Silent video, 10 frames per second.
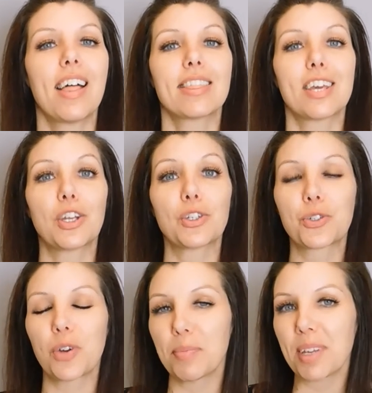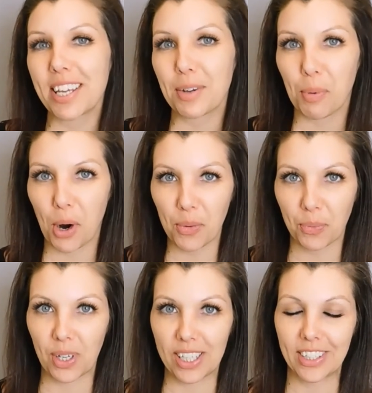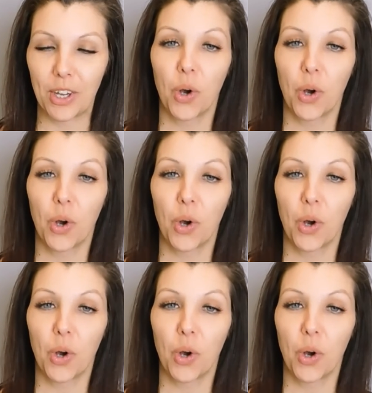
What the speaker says: then join me in part 1.